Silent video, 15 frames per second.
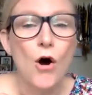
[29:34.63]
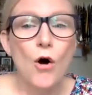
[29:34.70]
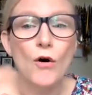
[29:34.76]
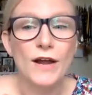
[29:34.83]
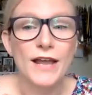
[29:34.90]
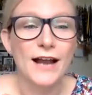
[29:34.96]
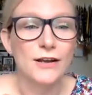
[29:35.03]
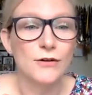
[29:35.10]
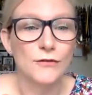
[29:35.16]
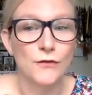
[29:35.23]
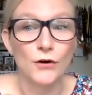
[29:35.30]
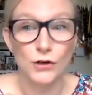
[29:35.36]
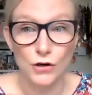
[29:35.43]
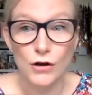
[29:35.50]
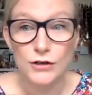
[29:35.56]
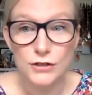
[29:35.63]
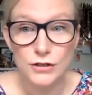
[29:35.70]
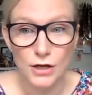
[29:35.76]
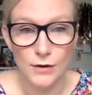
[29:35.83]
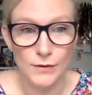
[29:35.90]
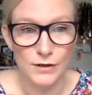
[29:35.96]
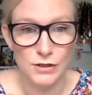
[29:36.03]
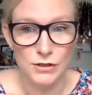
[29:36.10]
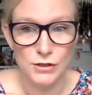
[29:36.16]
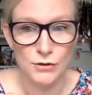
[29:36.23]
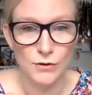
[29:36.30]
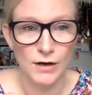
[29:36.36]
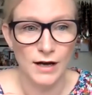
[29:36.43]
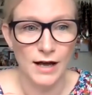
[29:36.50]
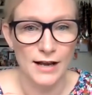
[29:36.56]
or can you afford not to go on
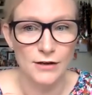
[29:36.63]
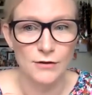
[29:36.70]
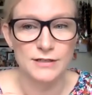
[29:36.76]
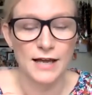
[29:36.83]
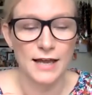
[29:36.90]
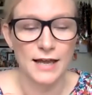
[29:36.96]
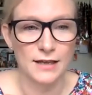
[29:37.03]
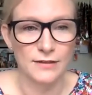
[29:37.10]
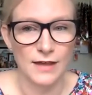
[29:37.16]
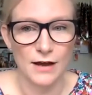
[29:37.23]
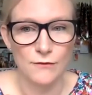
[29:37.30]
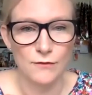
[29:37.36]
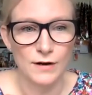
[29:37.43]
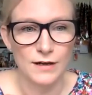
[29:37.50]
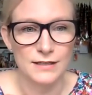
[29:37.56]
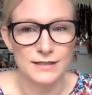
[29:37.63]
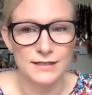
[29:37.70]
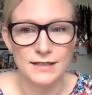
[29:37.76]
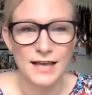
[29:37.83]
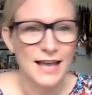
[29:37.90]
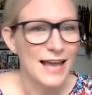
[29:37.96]
tour, and you're taking that risk?